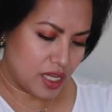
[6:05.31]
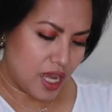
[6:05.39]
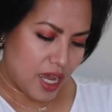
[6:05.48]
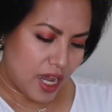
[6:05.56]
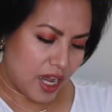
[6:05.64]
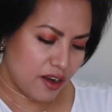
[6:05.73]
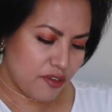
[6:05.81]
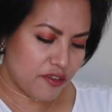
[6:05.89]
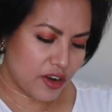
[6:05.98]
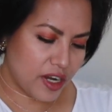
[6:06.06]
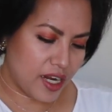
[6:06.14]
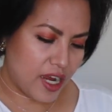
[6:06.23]
I had a
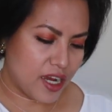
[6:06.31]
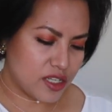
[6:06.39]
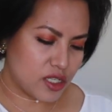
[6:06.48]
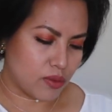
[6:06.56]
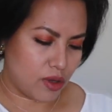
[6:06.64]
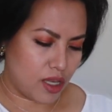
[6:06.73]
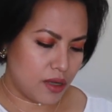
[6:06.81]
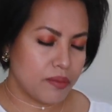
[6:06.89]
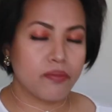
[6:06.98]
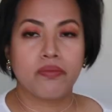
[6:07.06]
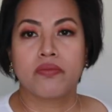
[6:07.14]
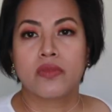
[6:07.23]
friend ask me
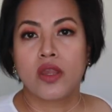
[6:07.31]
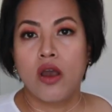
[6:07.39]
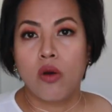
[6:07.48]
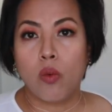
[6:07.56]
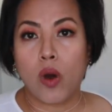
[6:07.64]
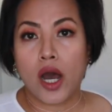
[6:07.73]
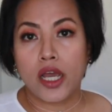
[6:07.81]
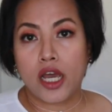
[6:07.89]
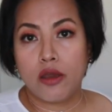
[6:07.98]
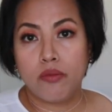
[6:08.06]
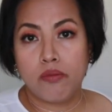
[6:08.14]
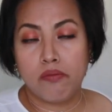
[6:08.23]
why I